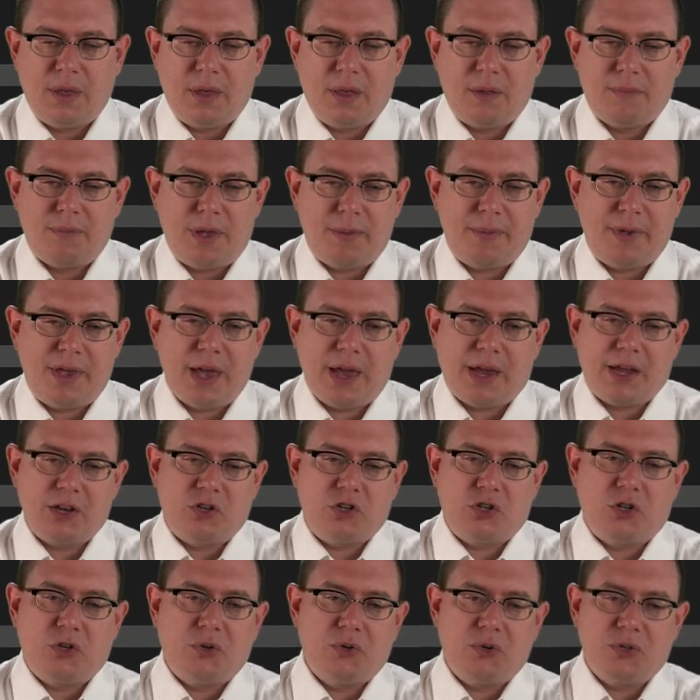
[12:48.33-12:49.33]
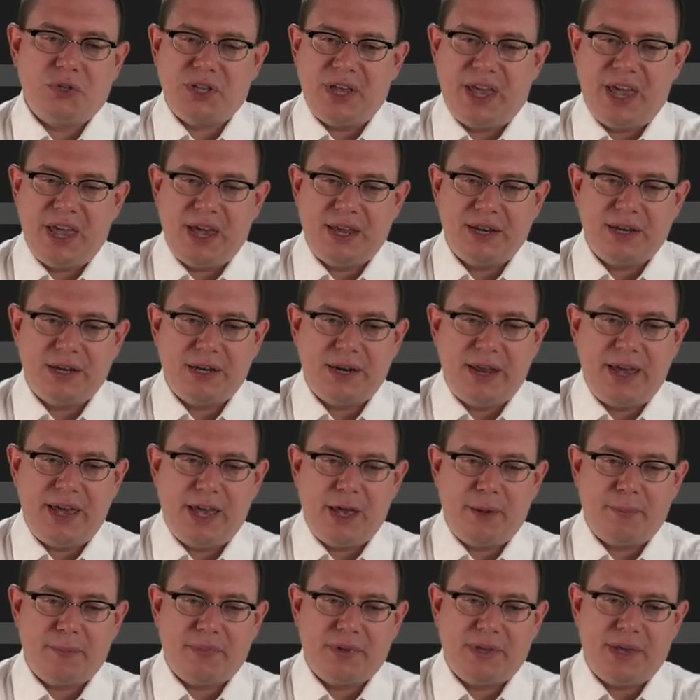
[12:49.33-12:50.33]
Maybe I could choose N and
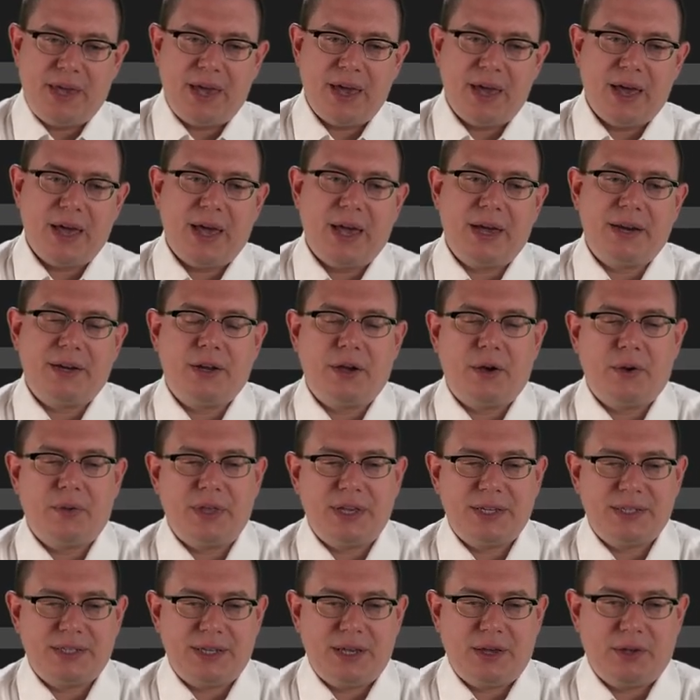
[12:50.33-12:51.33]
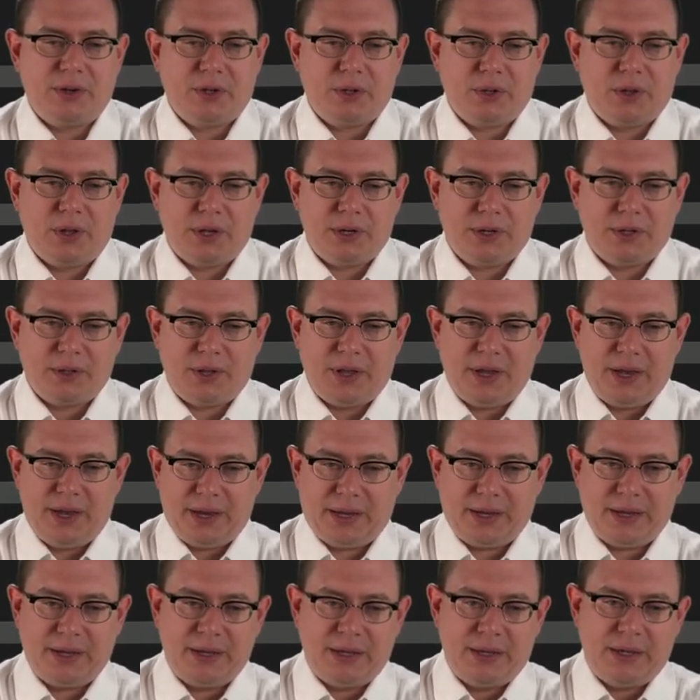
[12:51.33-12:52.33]
M. Yeah, I know, they sound a lot
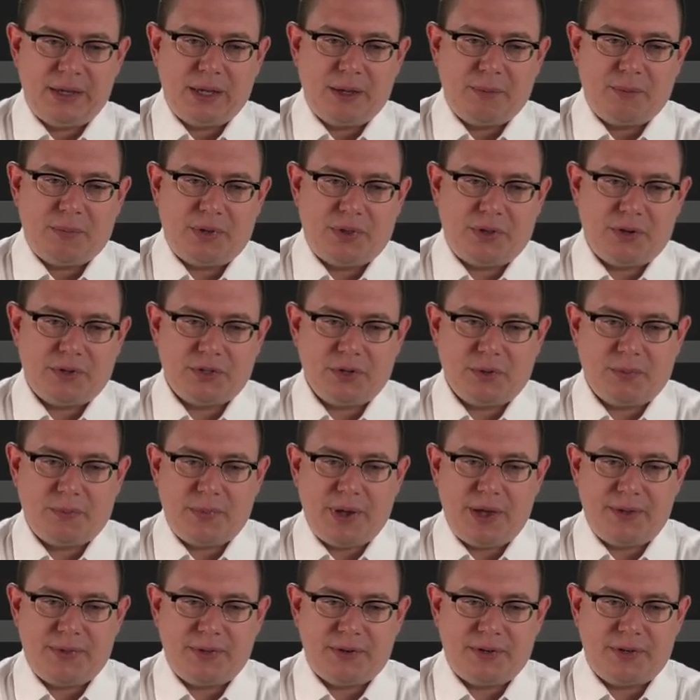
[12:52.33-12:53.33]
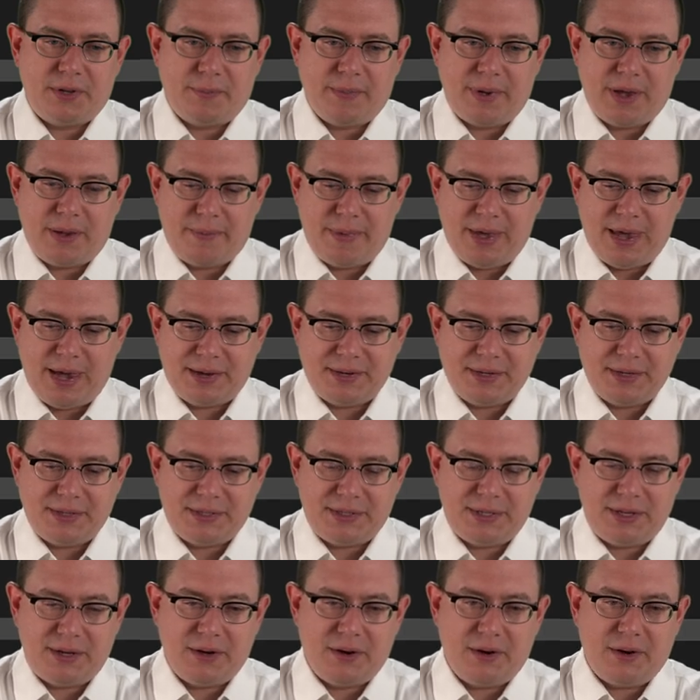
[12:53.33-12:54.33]
alike. But there's a method to my
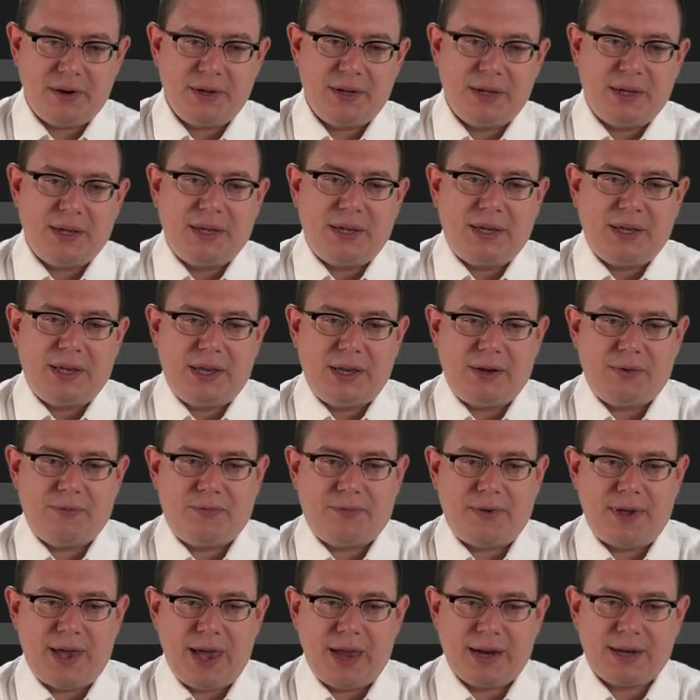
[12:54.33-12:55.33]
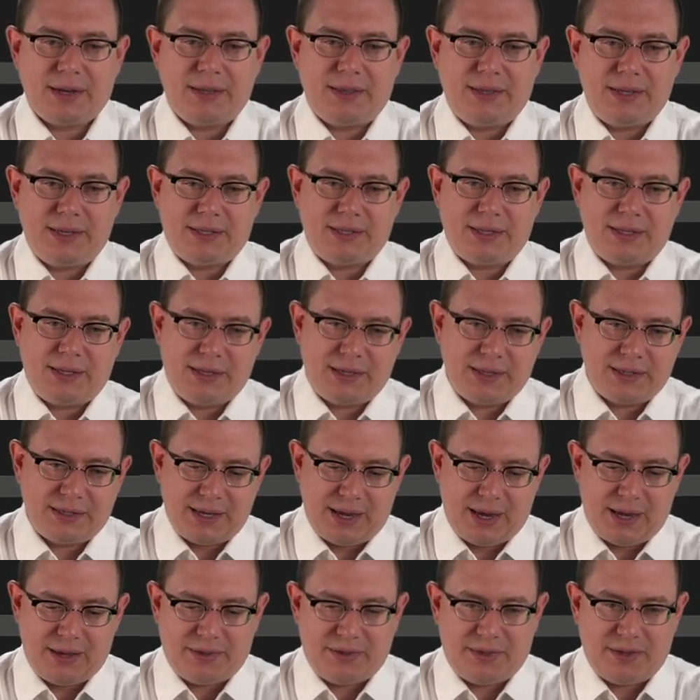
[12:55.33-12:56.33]
madness here. In fact, this is
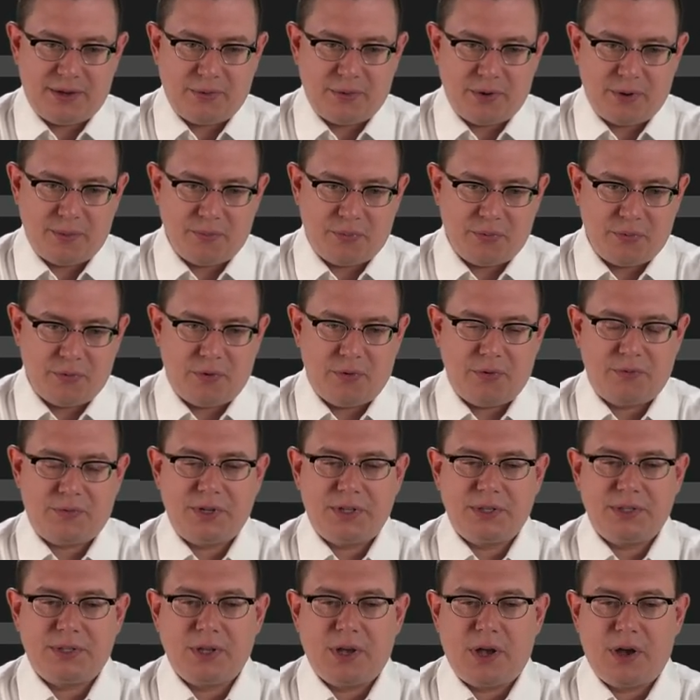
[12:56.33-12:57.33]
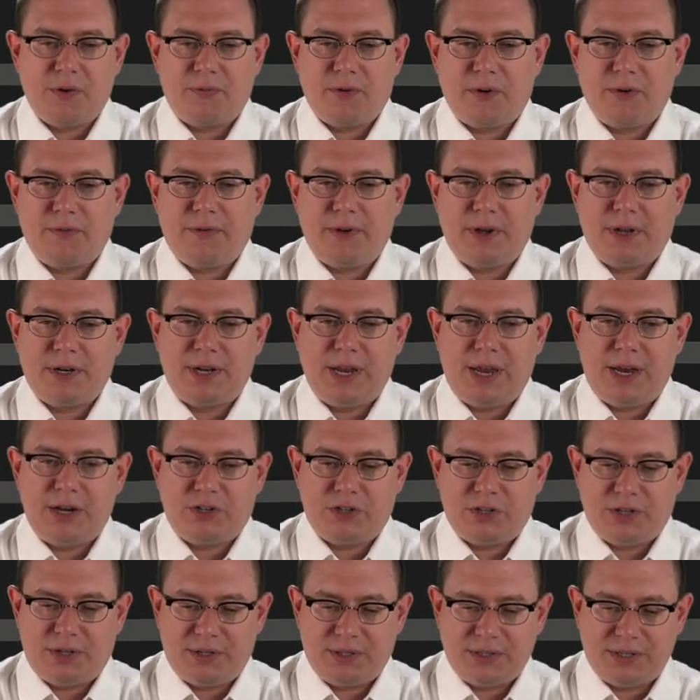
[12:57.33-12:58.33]
a theorem proved in Software
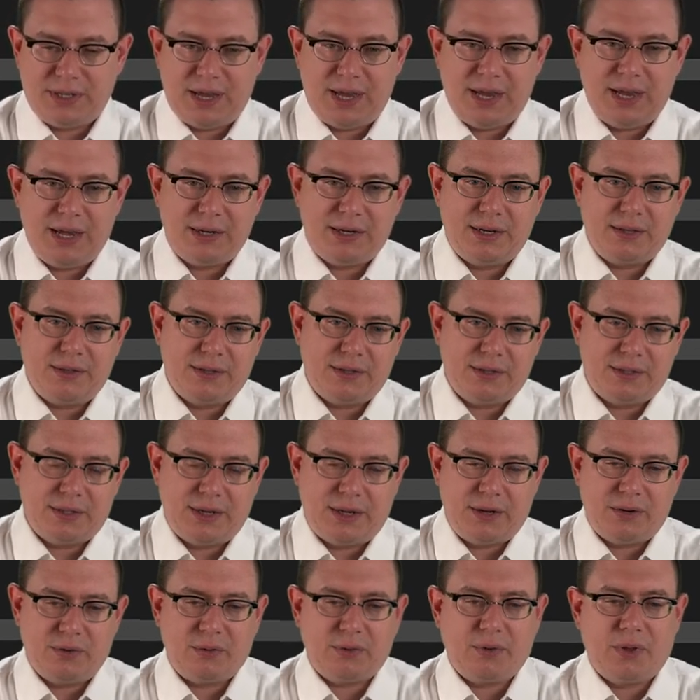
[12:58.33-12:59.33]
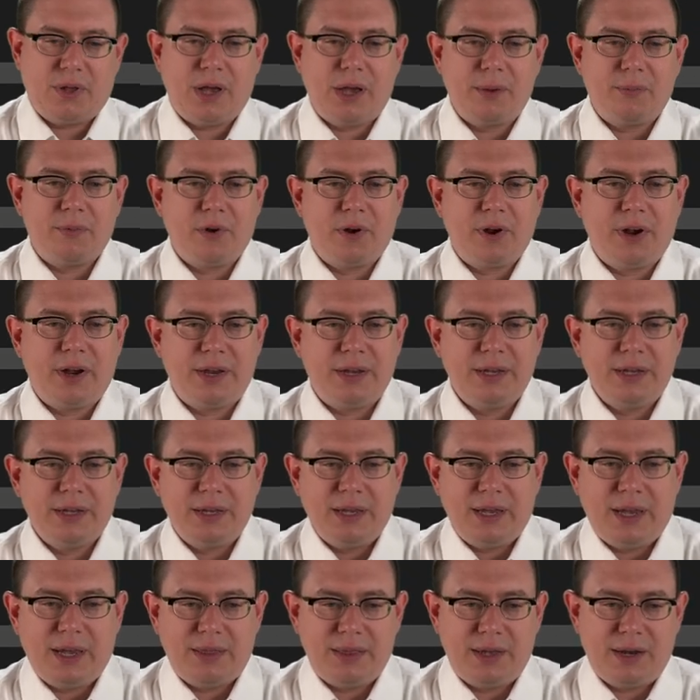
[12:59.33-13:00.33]
Foundations and in the standard library,
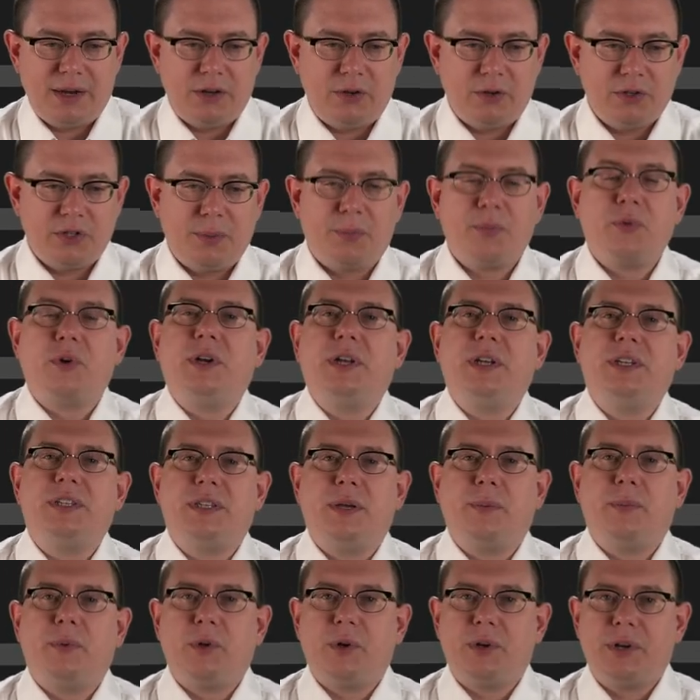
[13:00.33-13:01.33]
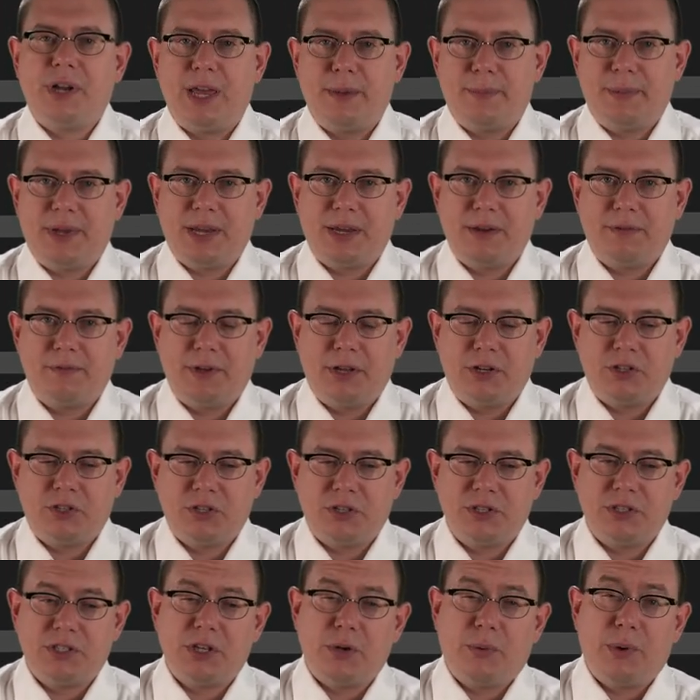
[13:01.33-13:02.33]
and then you use a pretty similar naming
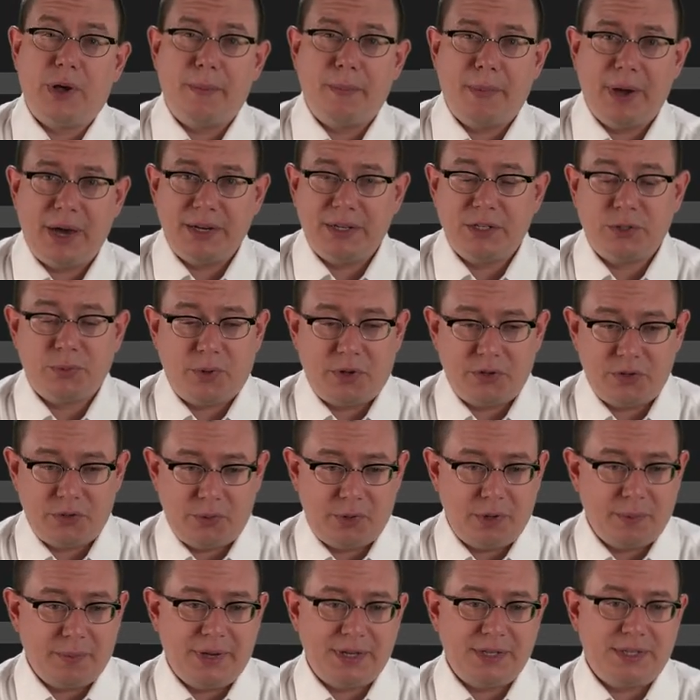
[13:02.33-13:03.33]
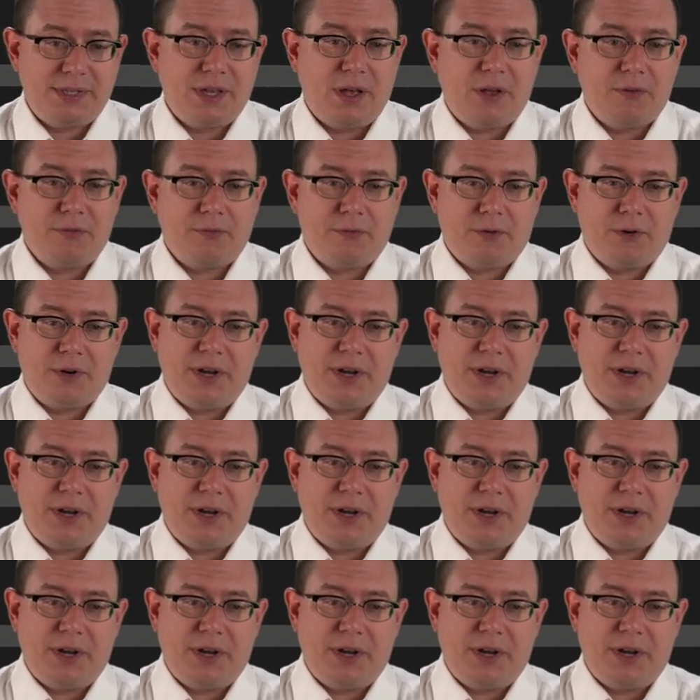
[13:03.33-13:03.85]
convention, so I might as well do it myself for